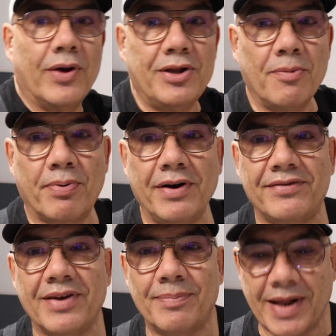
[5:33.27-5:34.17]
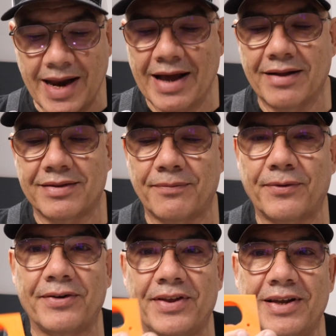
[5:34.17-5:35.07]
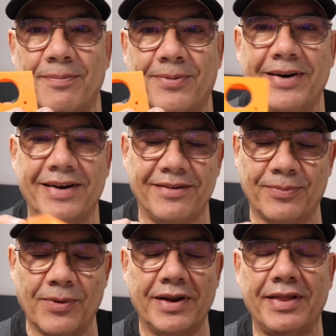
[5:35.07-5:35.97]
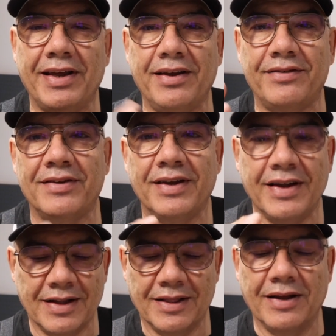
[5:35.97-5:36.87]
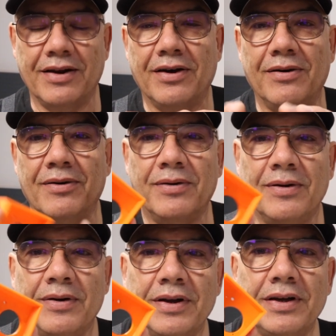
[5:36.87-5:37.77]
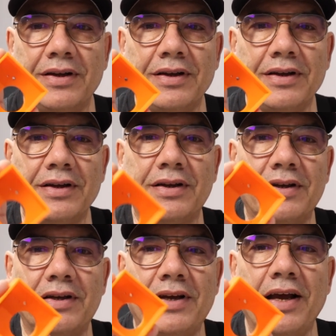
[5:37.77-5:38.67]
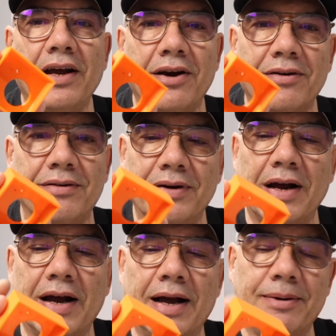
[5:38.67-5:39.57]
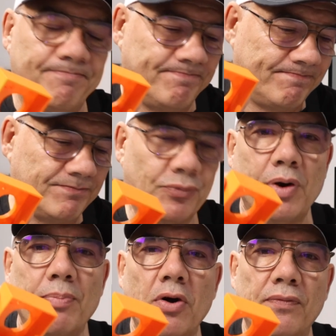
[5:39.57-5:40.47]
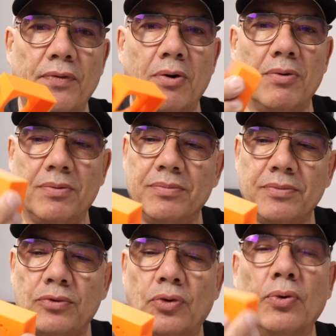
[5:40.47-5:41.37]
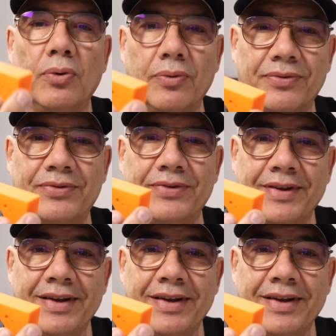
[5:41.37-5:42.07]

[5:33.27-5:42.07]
when you print something out, the first thing you print is one of these little gear removal tools,